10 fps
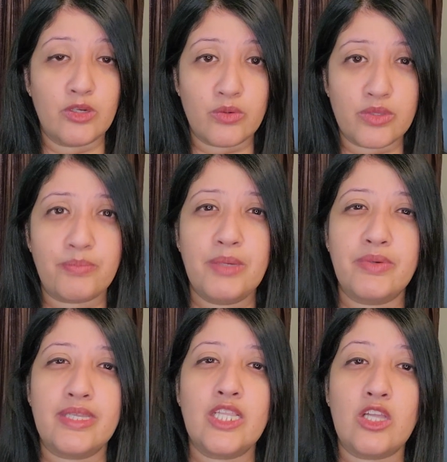the people
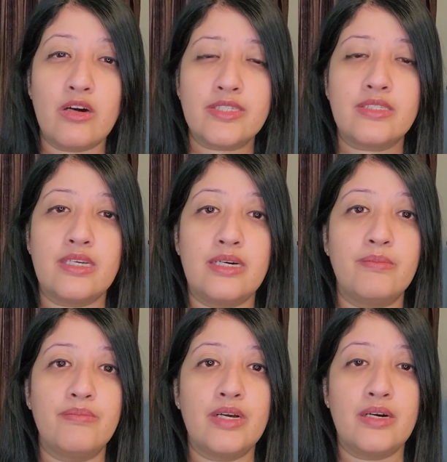that lost
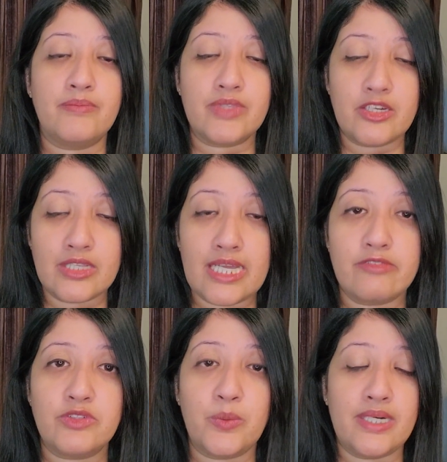their
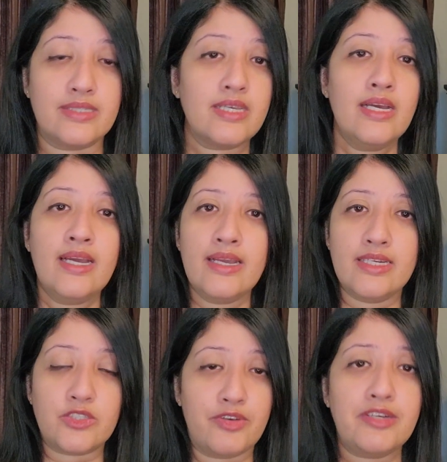loved ones,
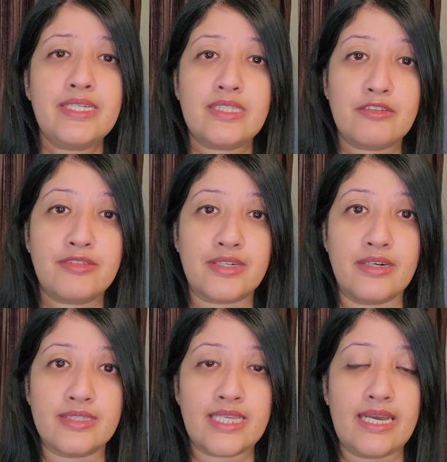it's very
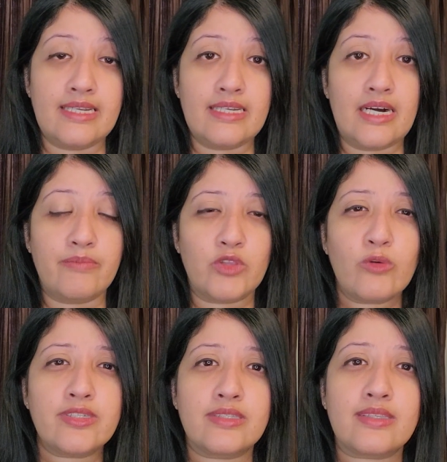difficult. And
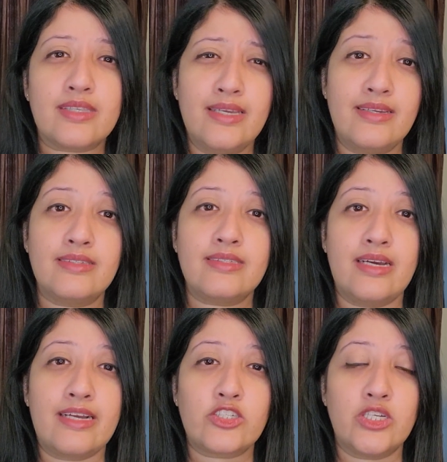those things
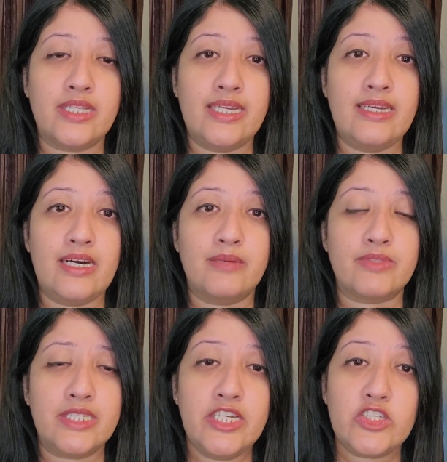actually
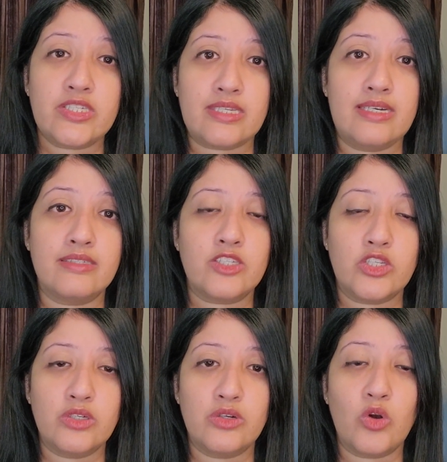teaches us
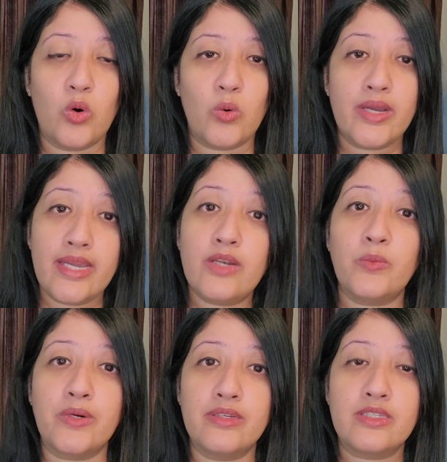to go
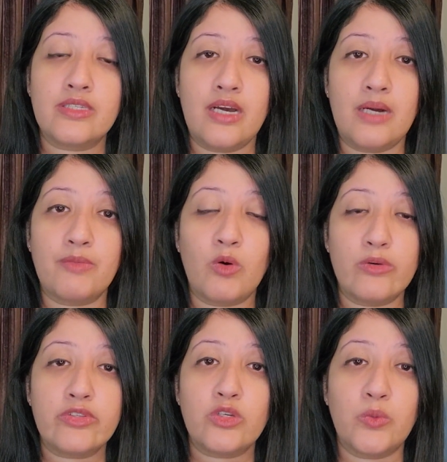inwards, go
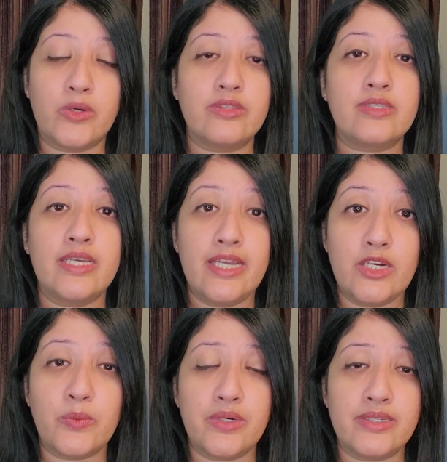towards the
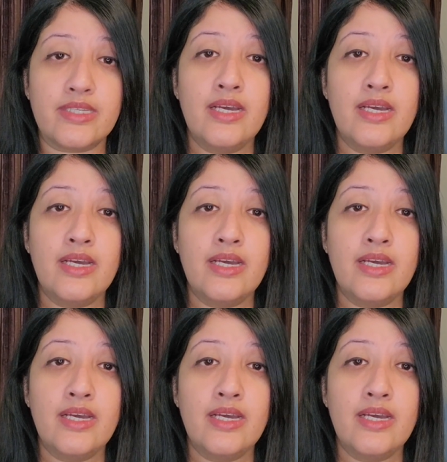inner world.